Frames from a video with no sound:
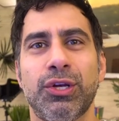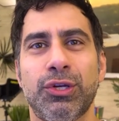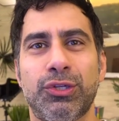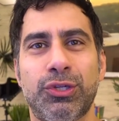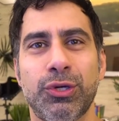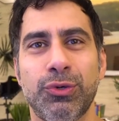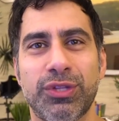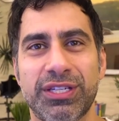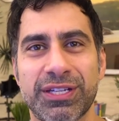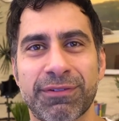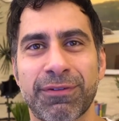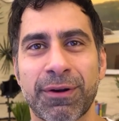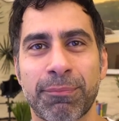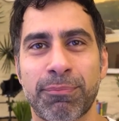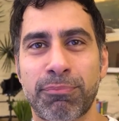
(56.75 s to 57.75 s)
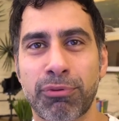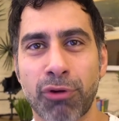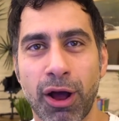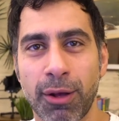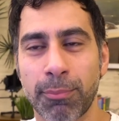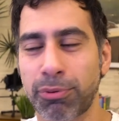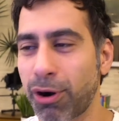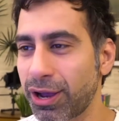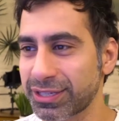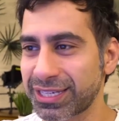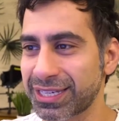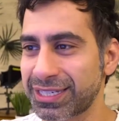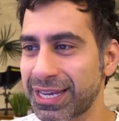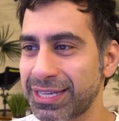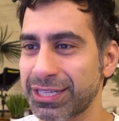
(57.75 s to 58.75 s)
to the different
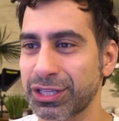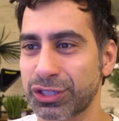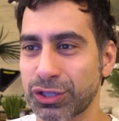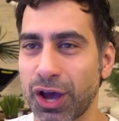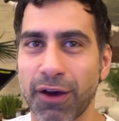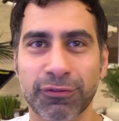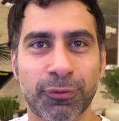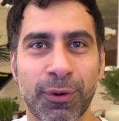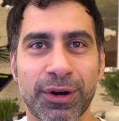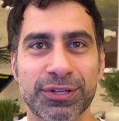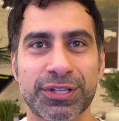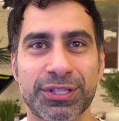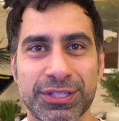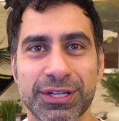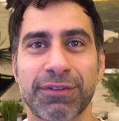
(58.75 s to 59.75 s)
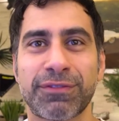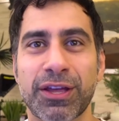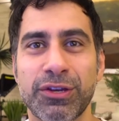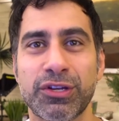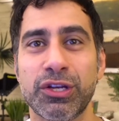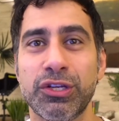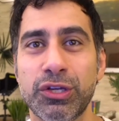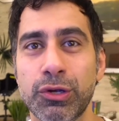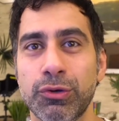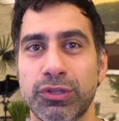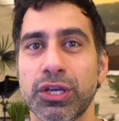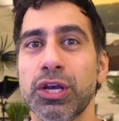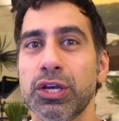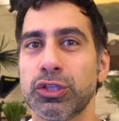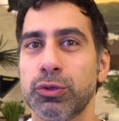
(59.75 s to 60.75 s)
processes and softwares and stuff that you can use
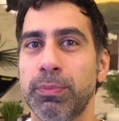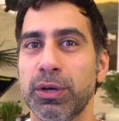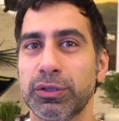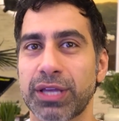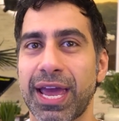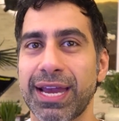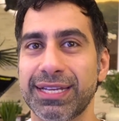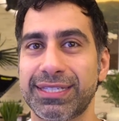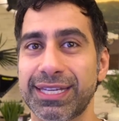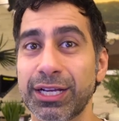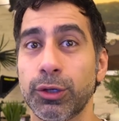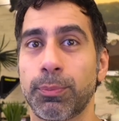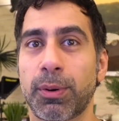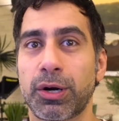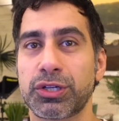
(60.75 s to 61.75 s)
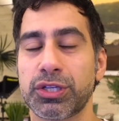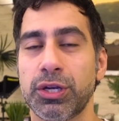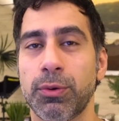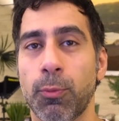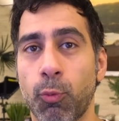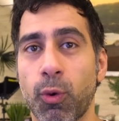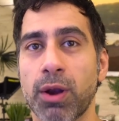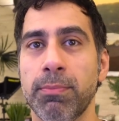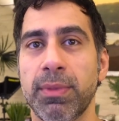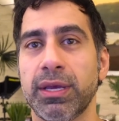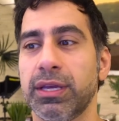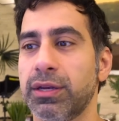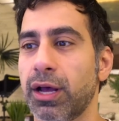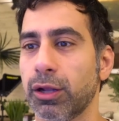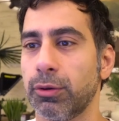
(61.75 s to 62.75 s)
to build a single person $1
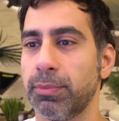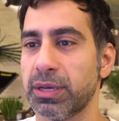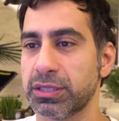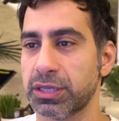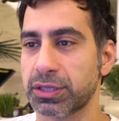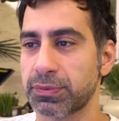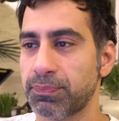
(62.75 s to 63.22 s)
million business.